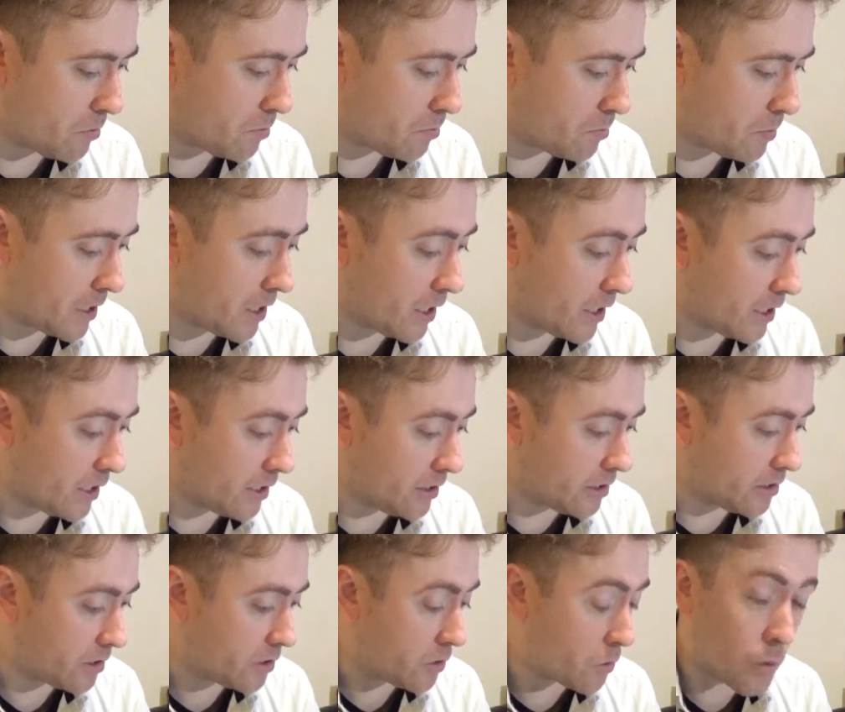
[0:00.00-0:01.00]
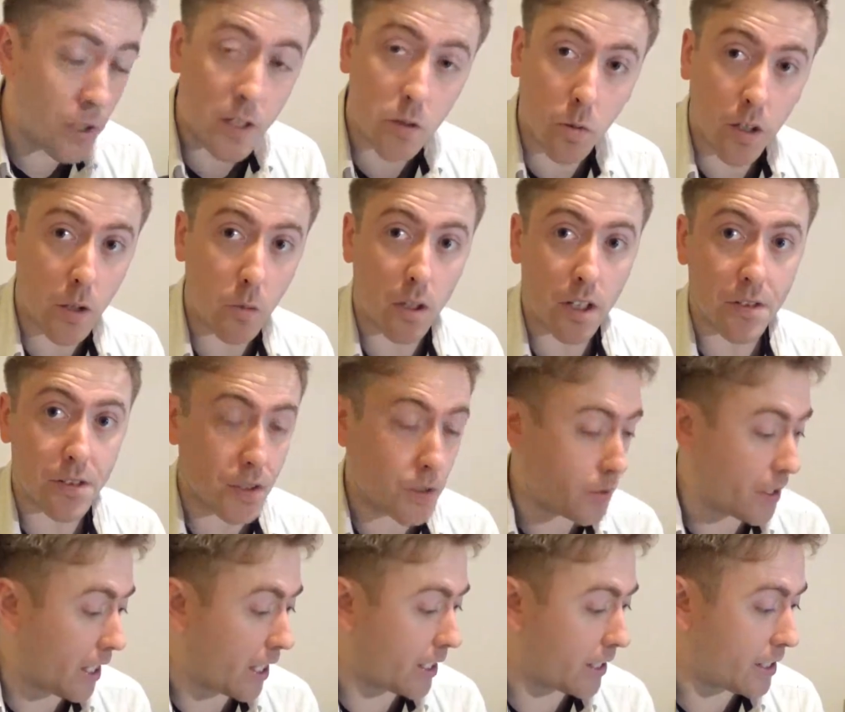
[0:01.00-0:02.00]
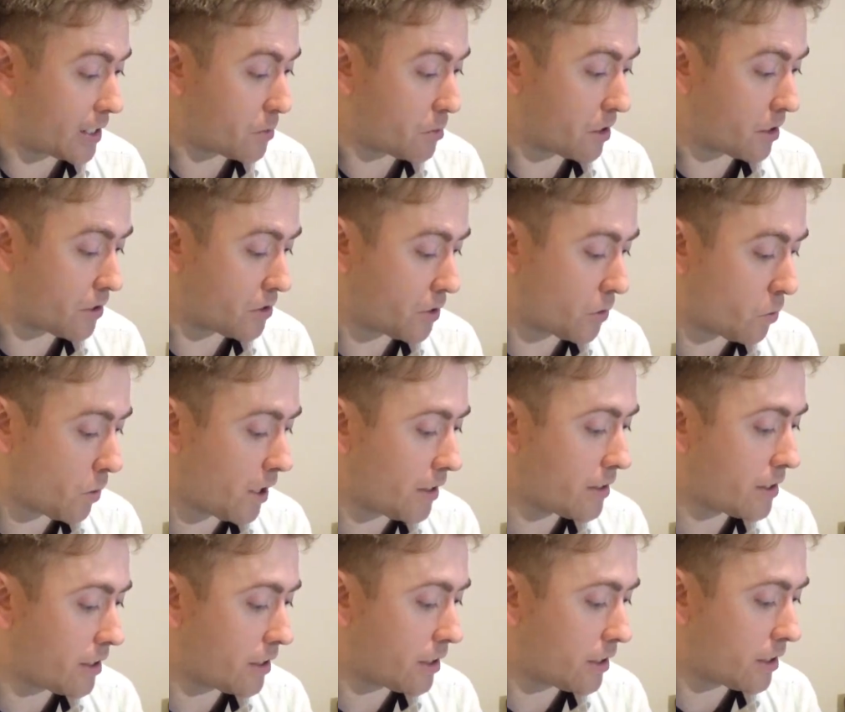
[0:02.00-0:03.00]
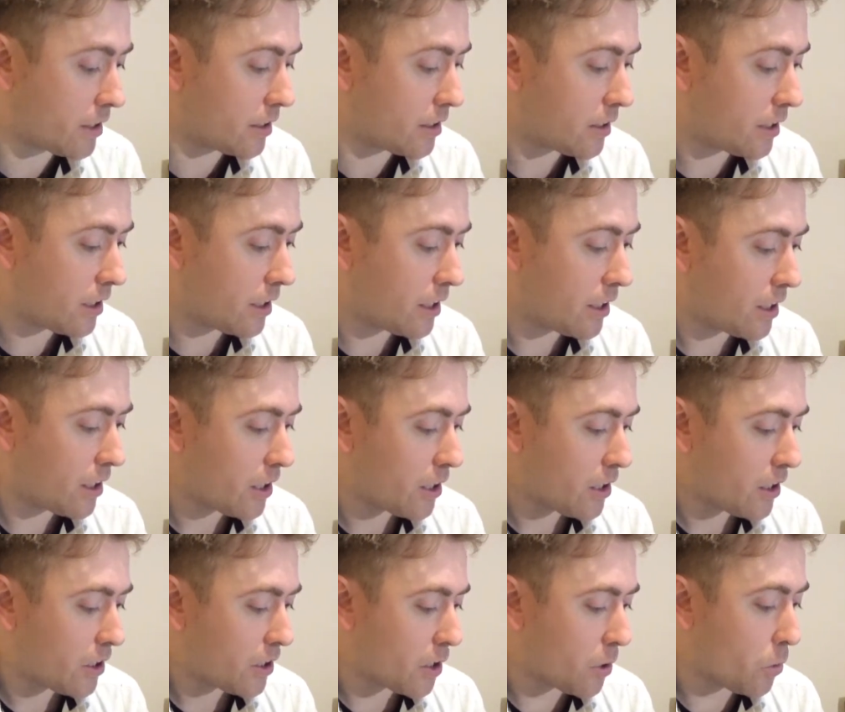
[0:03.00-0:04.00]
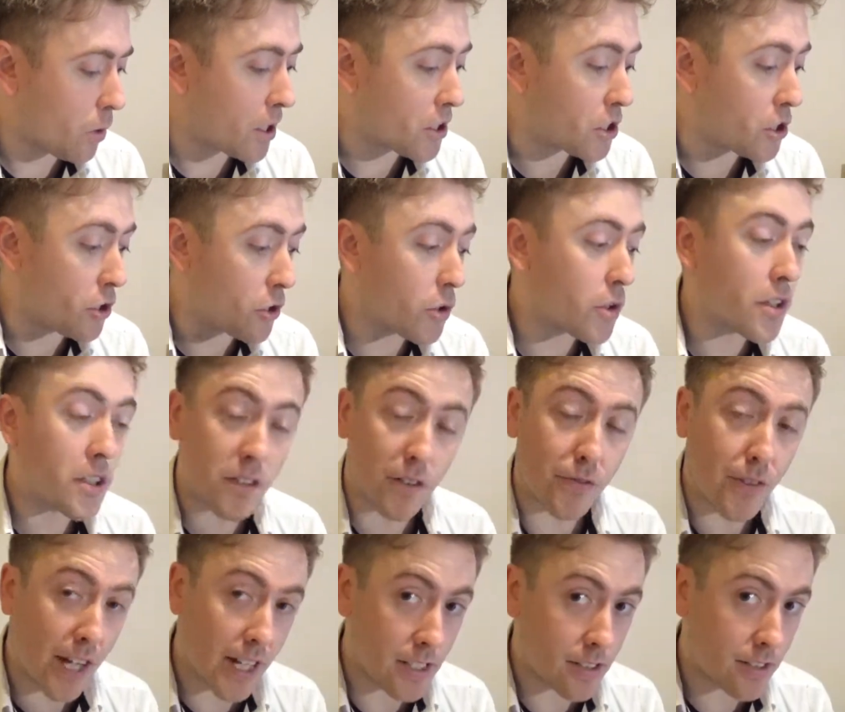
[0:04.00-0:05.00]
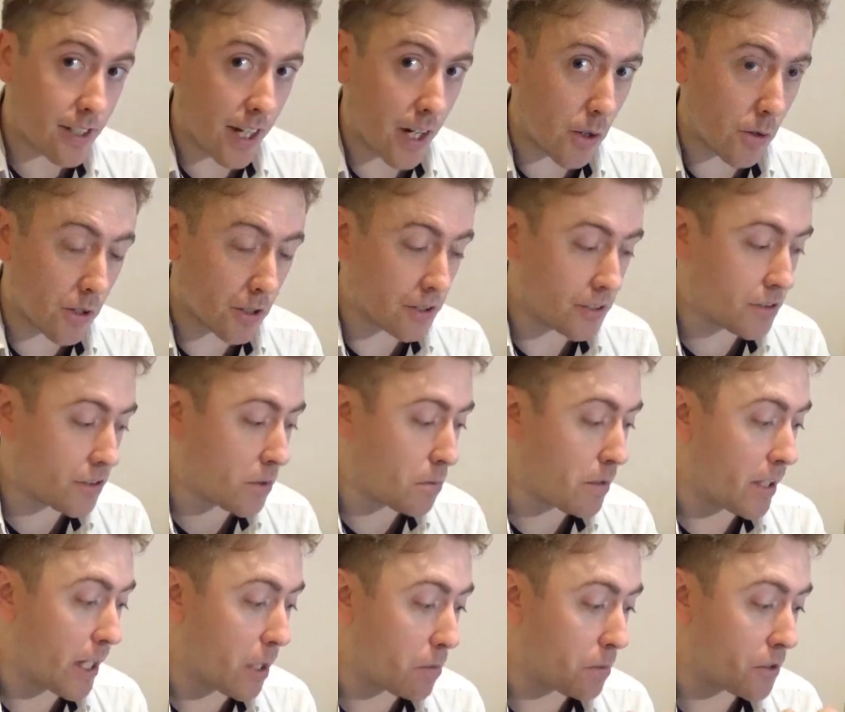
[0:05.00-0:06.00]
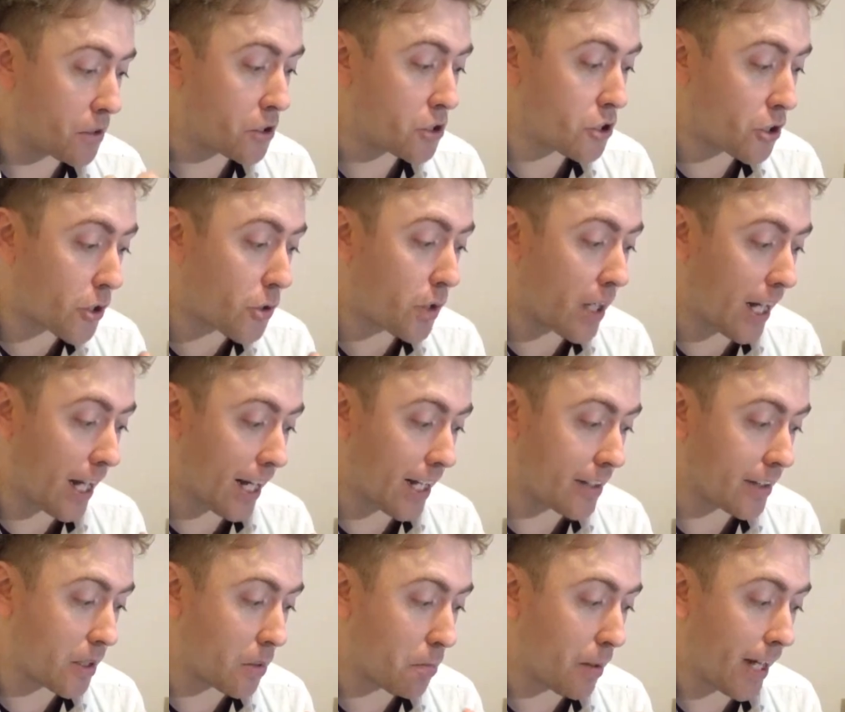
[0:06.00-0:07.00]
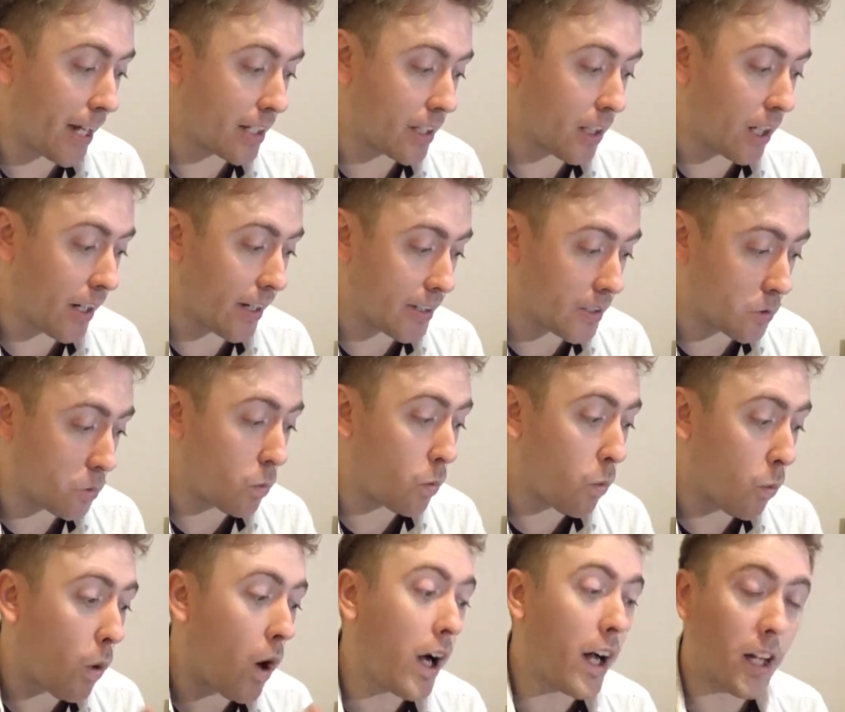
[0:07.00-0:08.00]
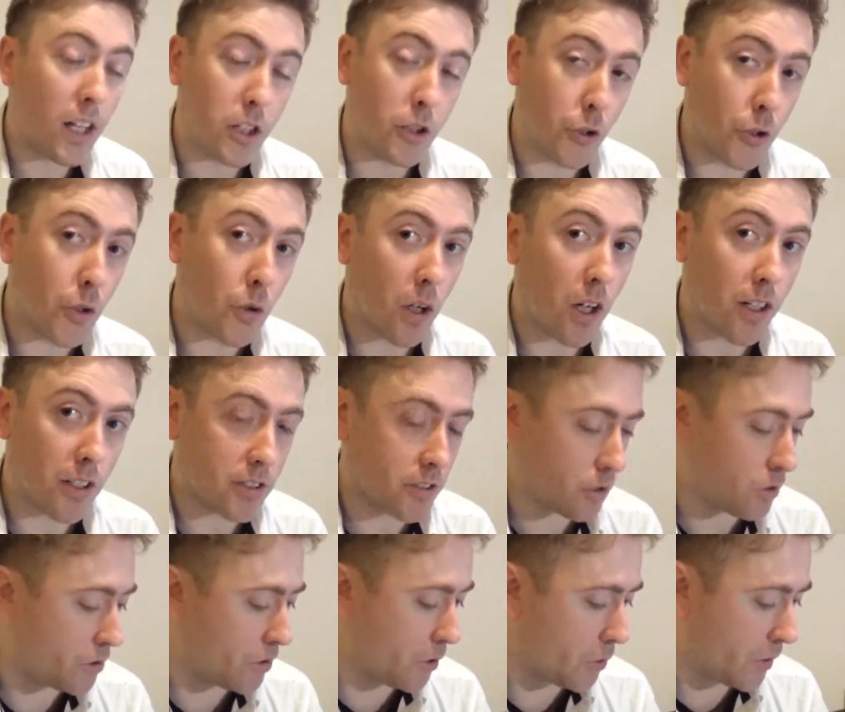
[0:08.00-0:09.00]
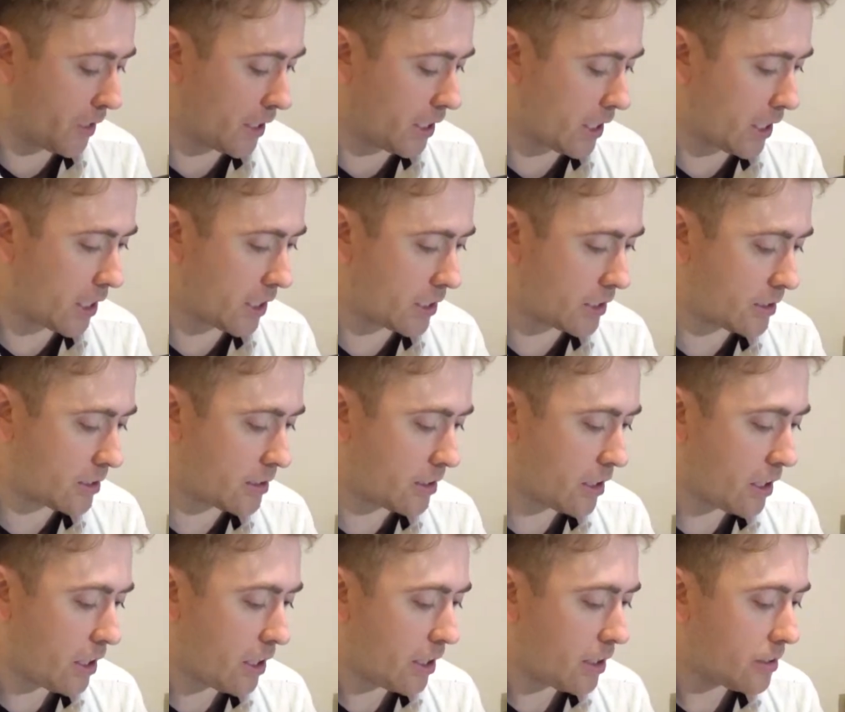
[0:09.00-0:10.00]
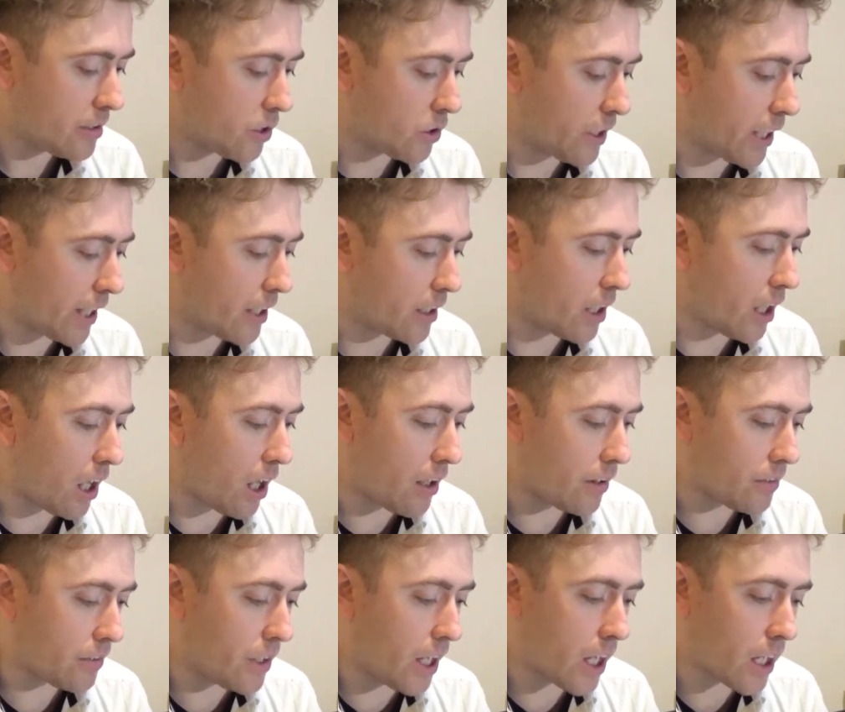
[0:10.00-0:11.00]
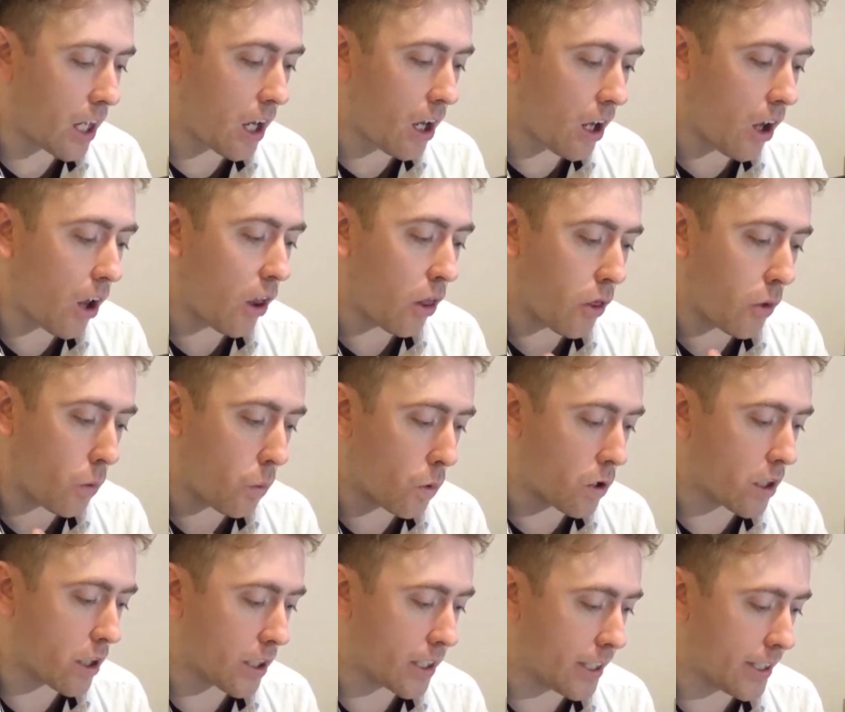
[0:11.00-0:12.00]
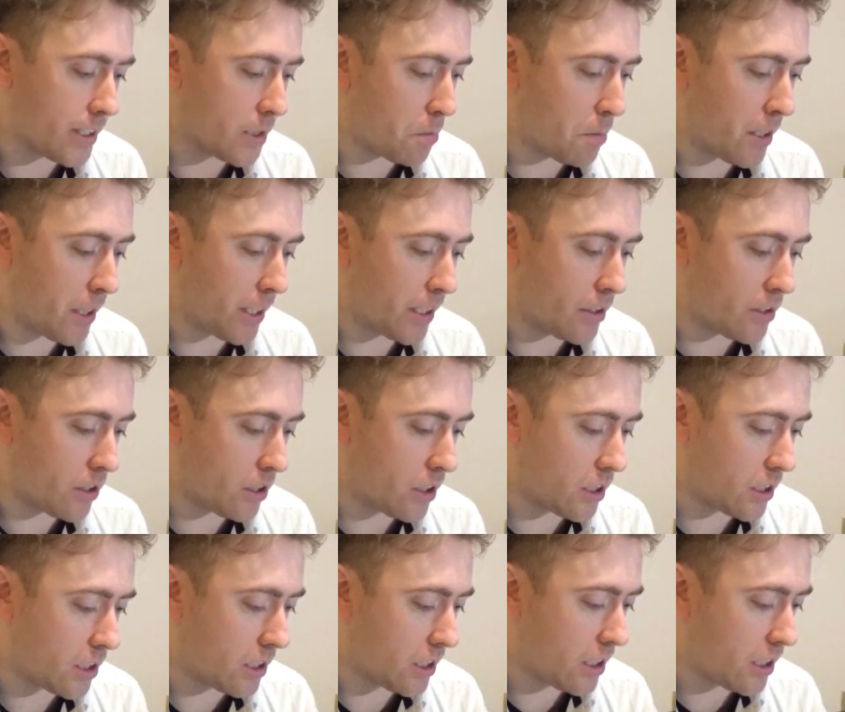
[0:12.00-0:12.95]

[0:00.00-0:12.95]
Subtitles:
Because the reason why you want to do that is because you want your defense towers to be able to shoot at the bad guys while you're also doing things, so that not all the work is being done